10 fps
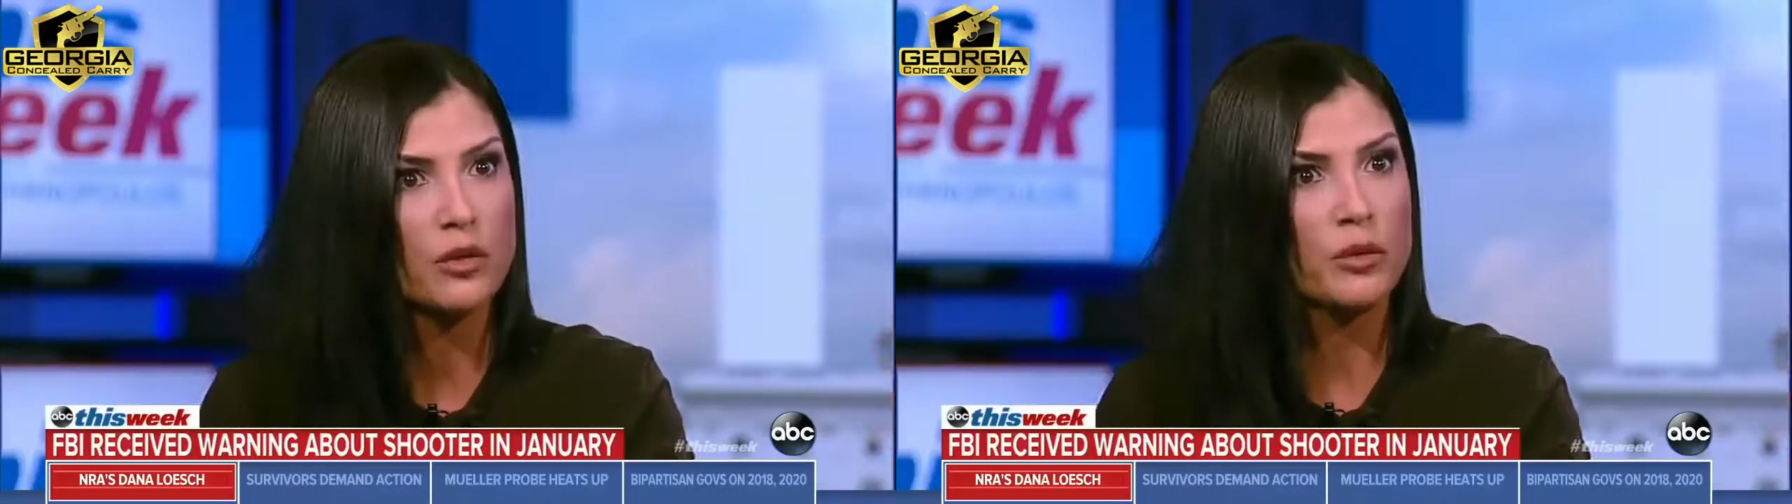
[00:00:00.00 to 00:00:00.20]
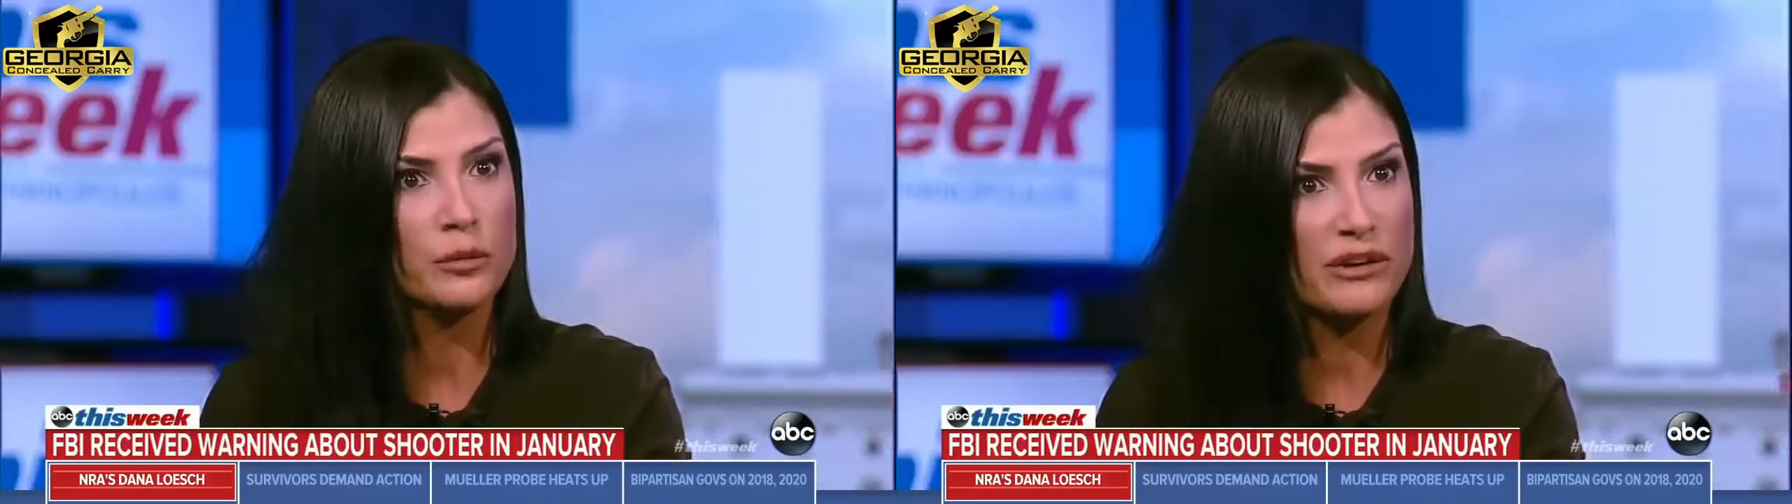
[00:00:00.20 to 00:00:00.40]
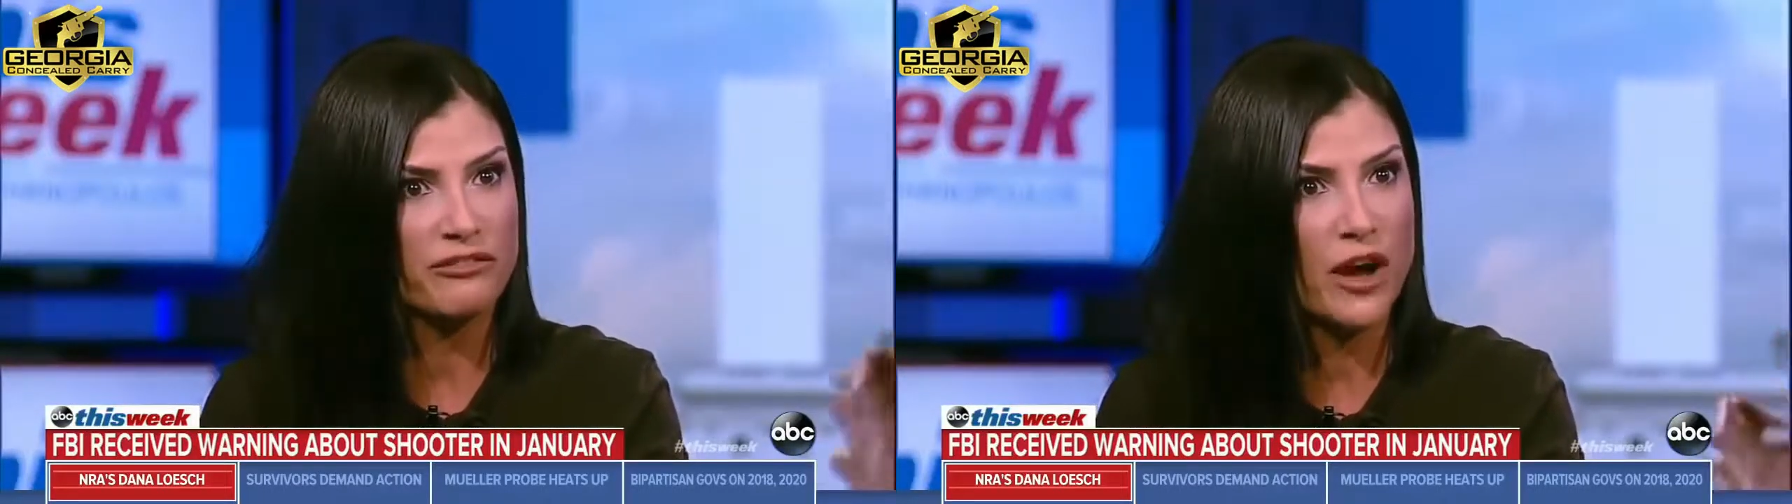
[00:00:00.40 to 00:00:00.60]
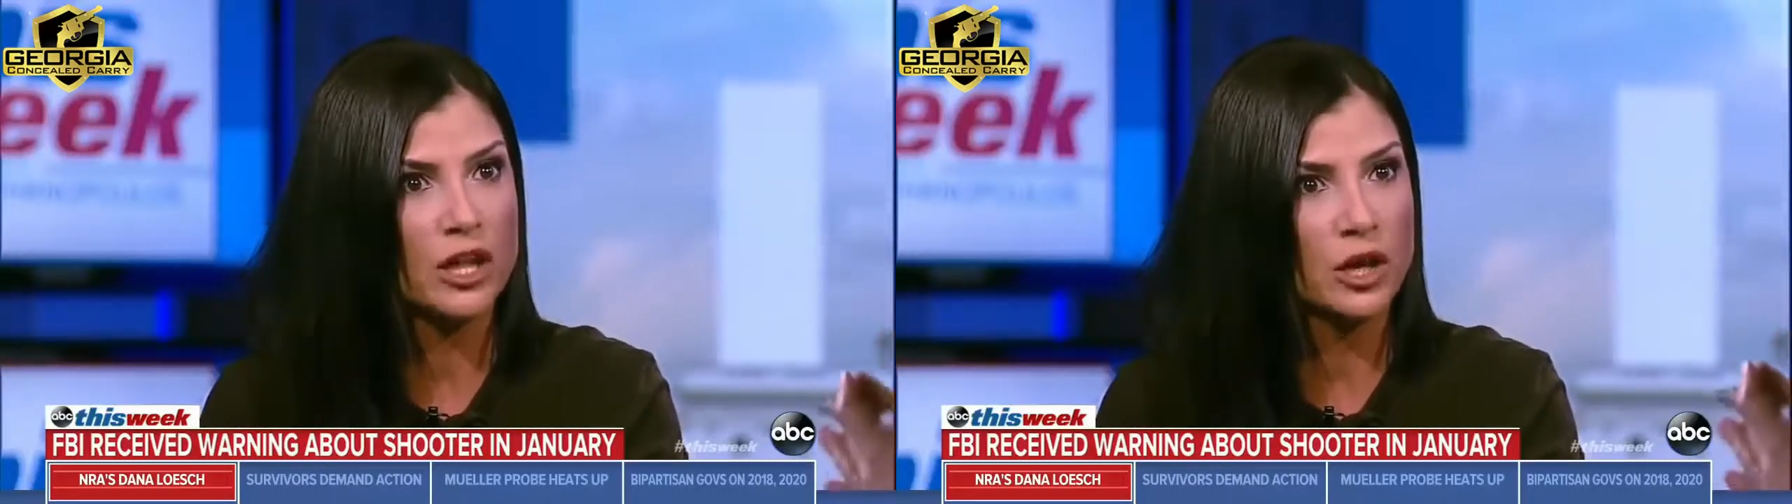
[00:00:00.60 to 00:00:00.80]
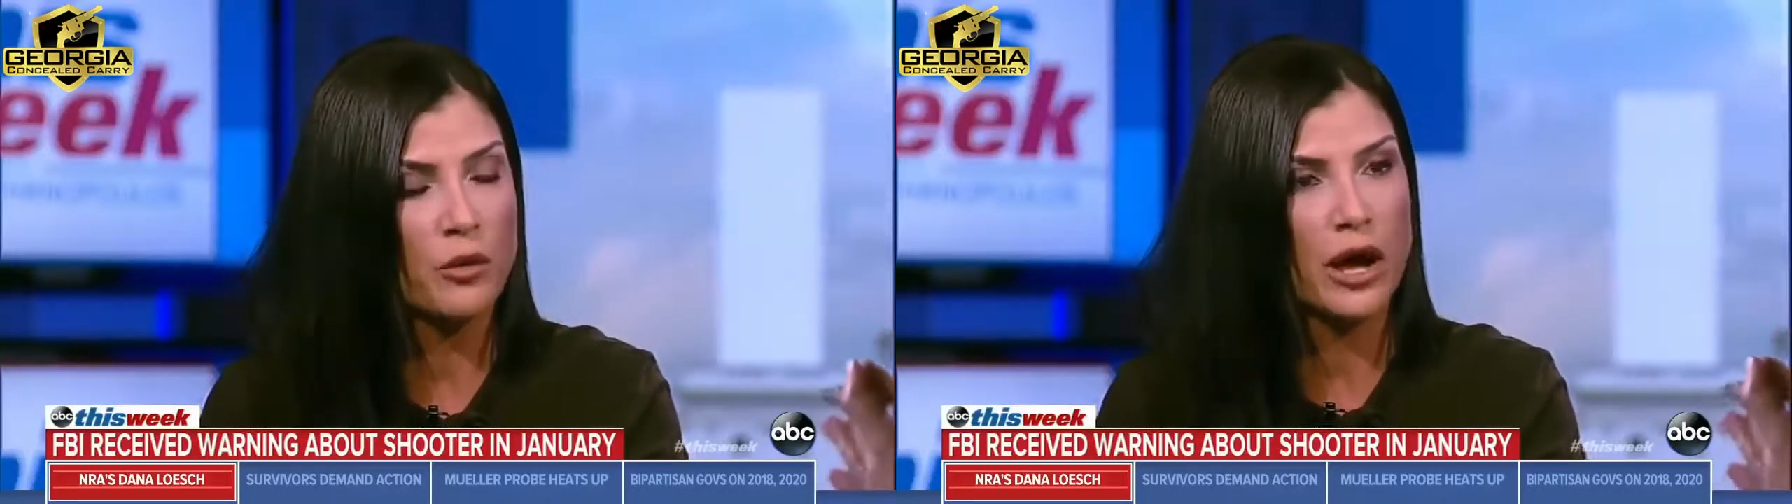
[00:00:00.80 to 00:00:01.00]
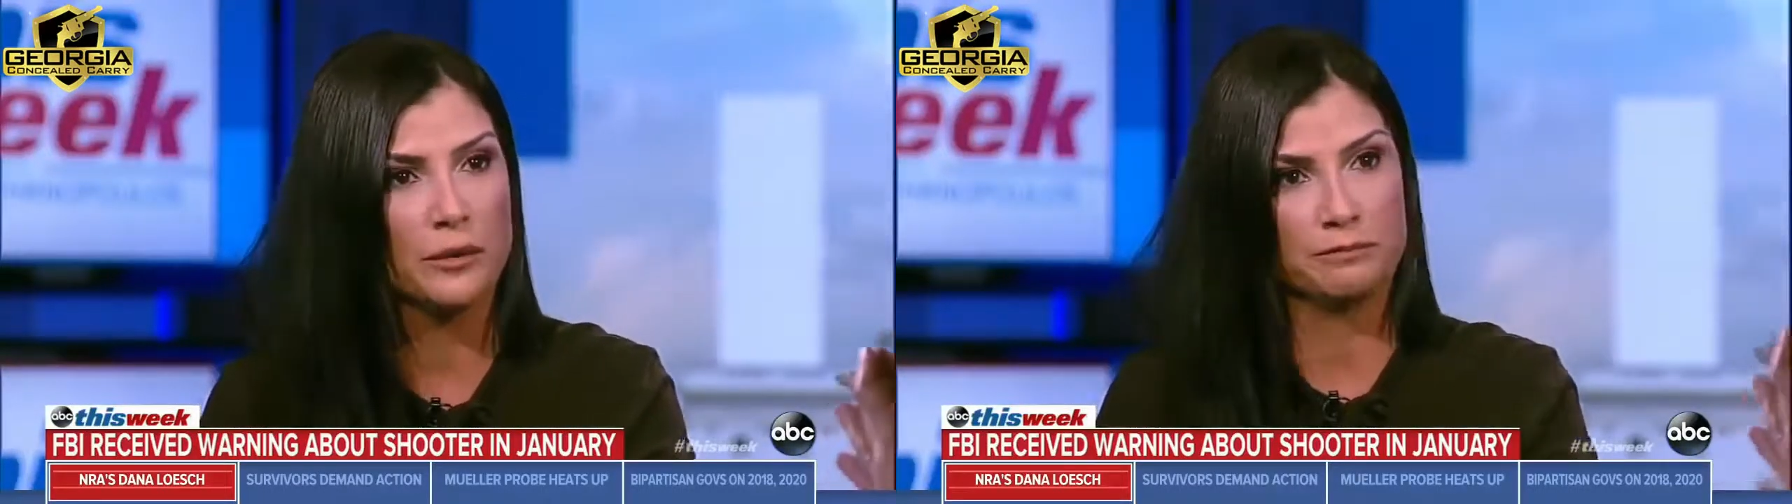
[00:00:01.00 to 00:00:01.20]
when we follow up.